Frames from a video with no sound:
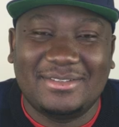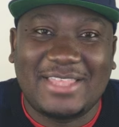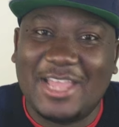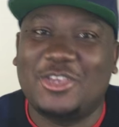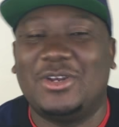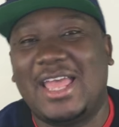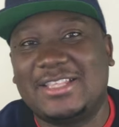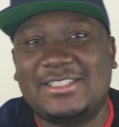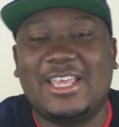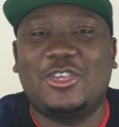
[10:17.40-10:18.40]
Thank you,
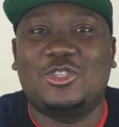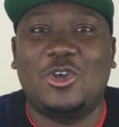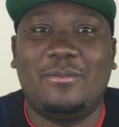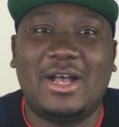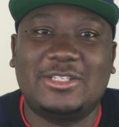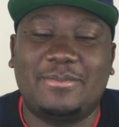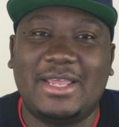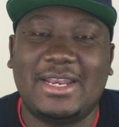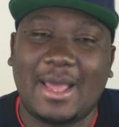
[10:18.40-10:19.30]
Lance. Thank you so much, man.